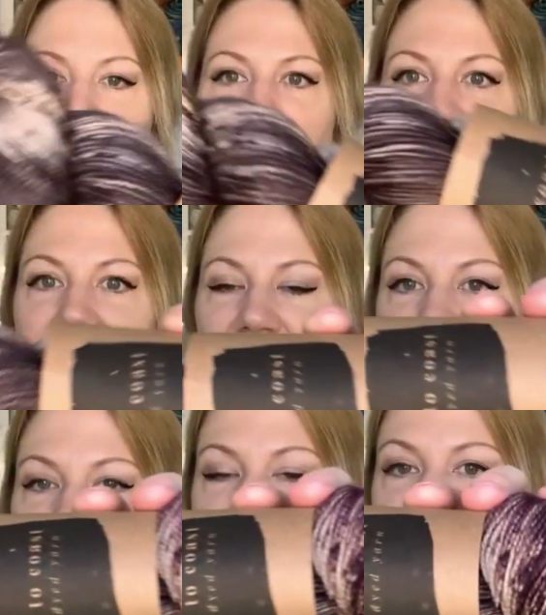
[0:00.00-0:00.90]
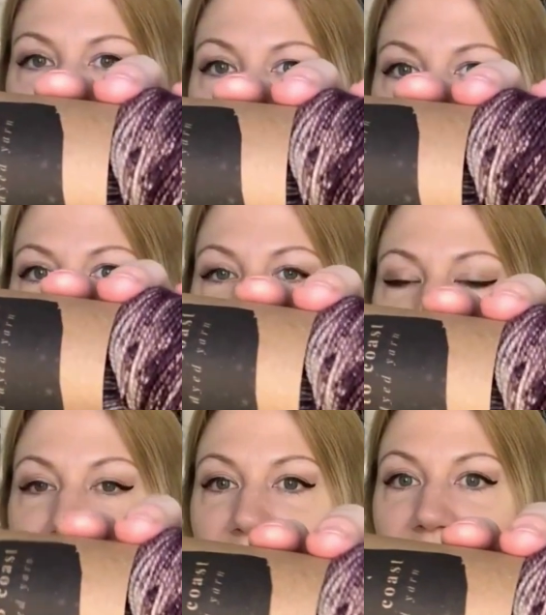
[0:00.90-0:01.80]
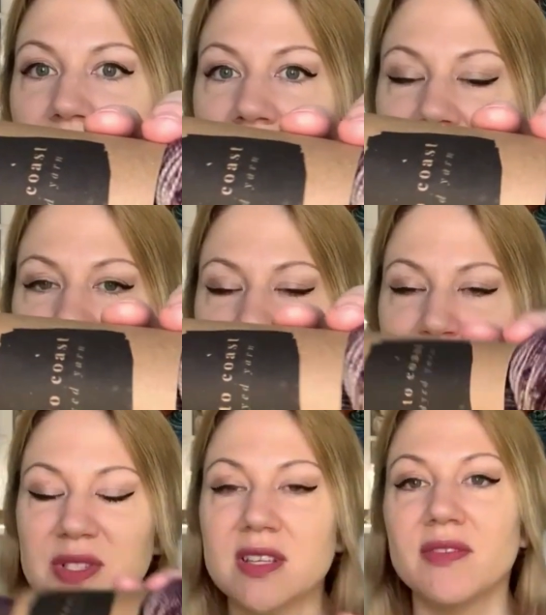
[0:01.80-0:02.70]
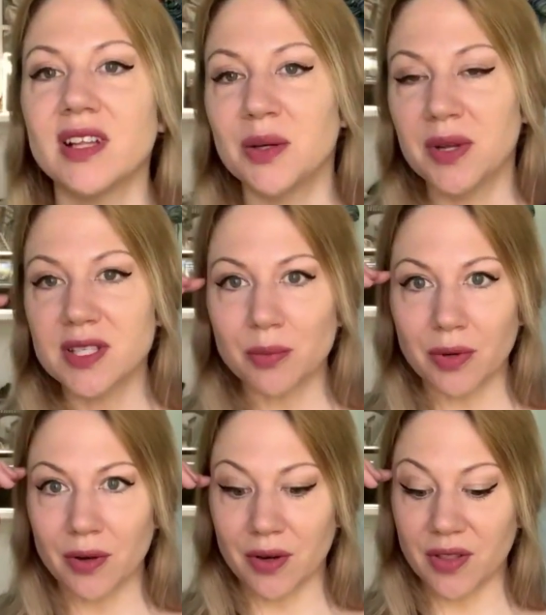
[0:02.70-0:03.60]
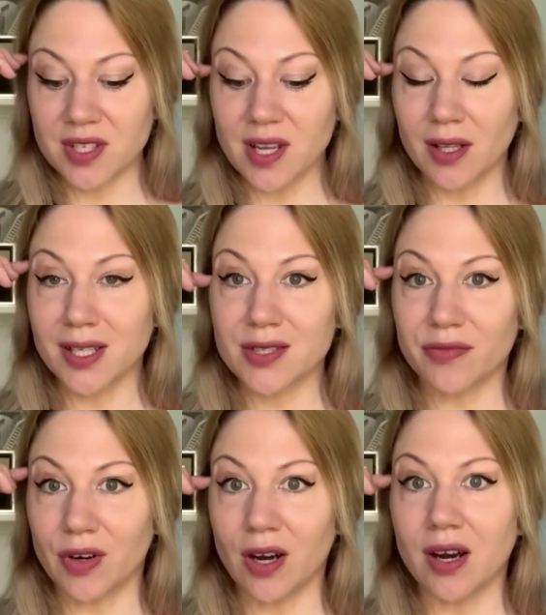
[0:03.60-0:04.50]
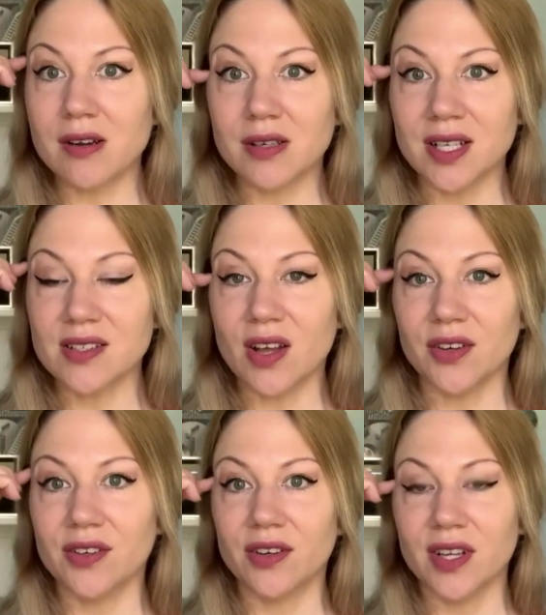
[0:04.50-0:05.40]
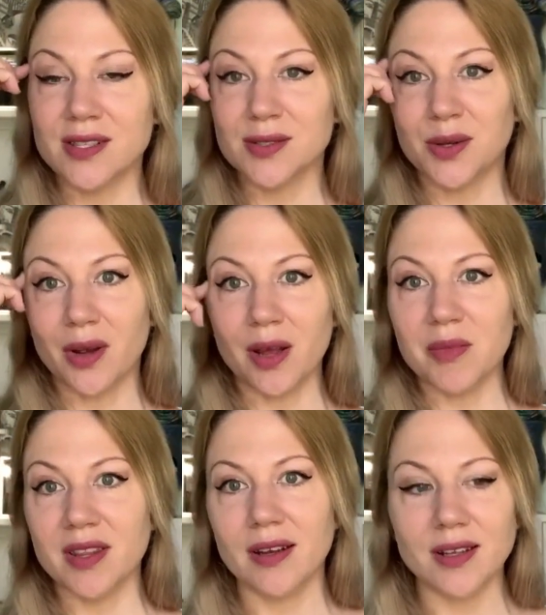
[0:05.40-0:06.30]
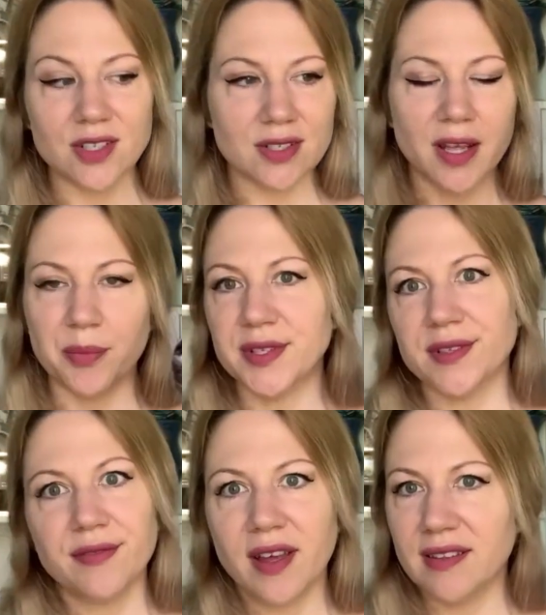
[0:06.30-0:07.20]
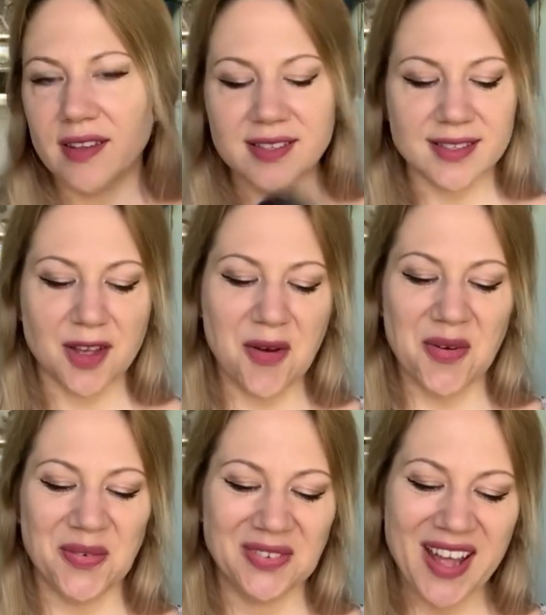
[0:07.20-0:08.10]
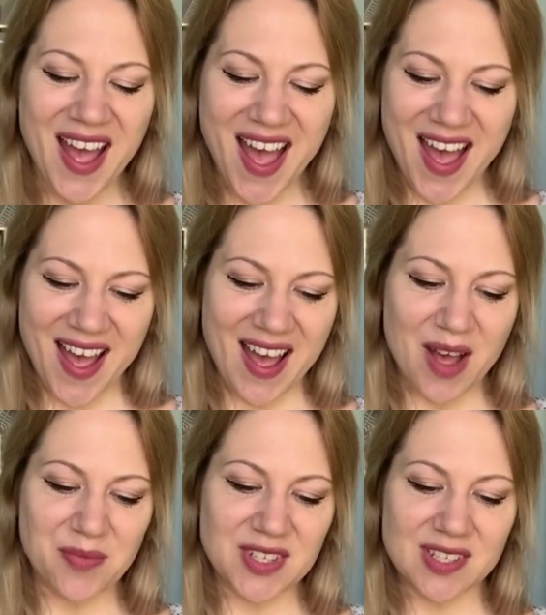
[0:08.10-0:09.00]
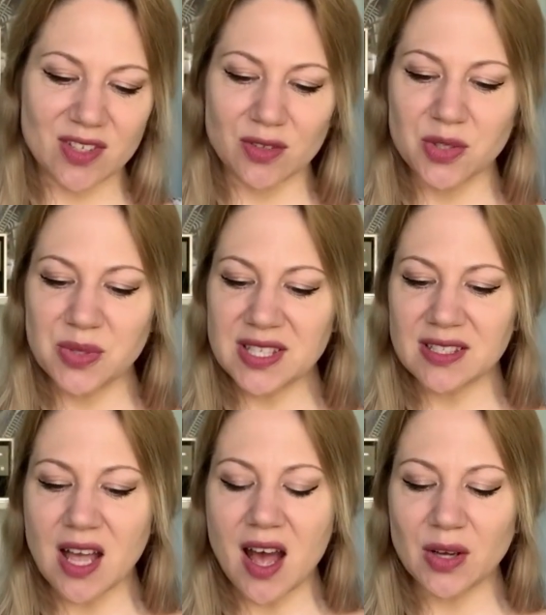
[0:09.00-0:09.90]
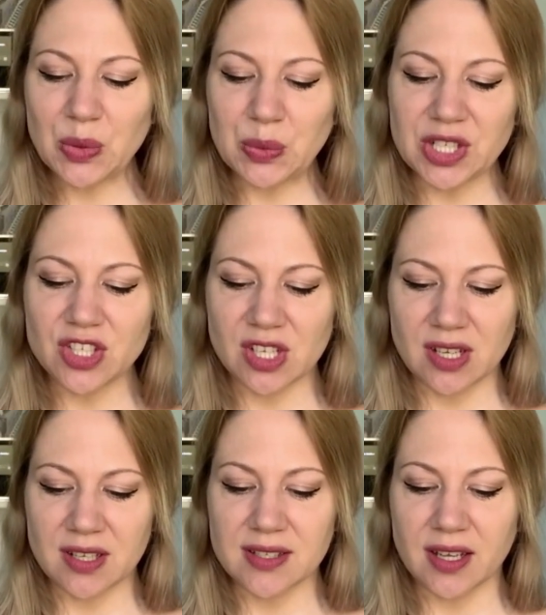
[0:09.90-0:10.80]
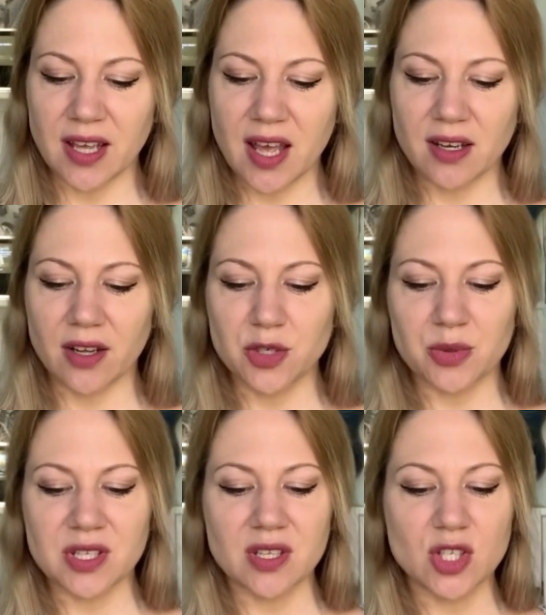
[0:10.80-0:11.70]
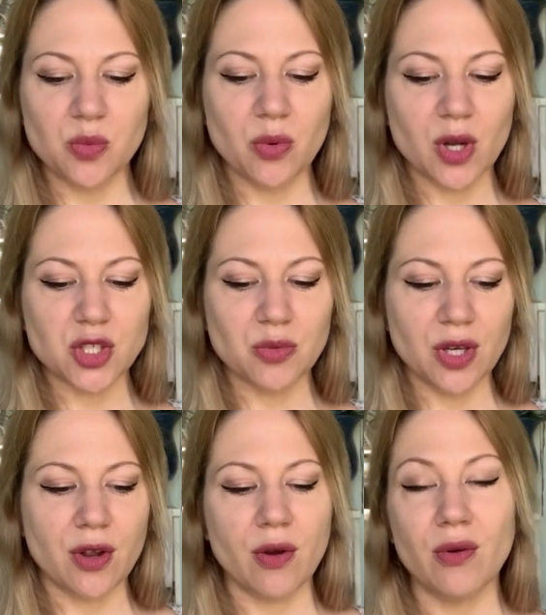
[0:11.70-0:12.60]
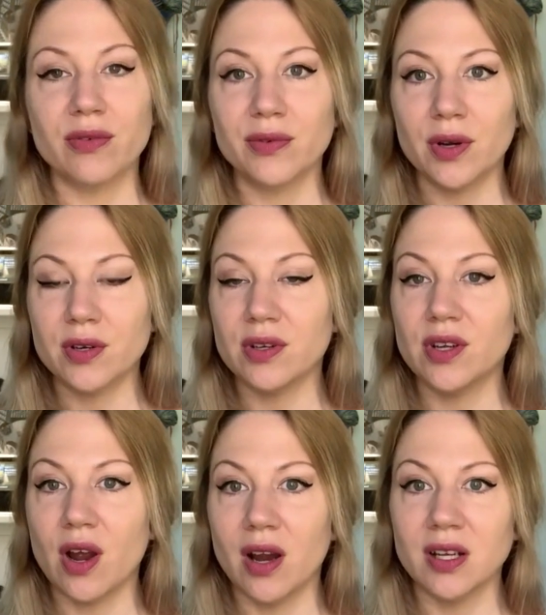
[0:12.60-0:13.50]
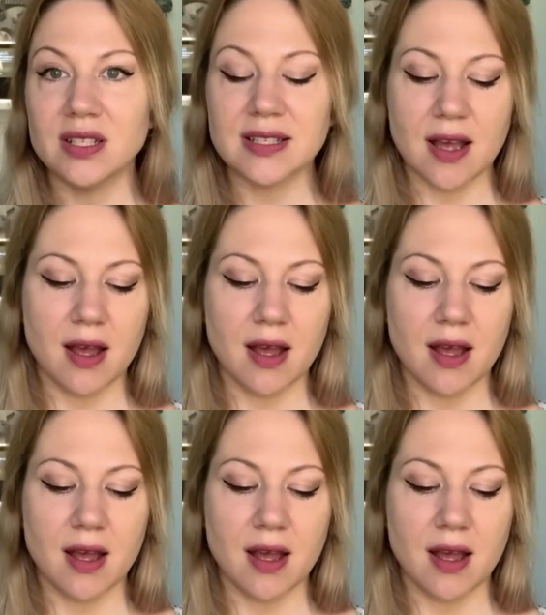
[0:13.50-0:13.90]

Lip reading: But when I went to pre-order, I specifically went to pre-order the Douglas Fir, and I saw it on her Instagram, and then I just happened to find this. So this is her twist sock, which is, again, 100% superwash merino, 400 yards.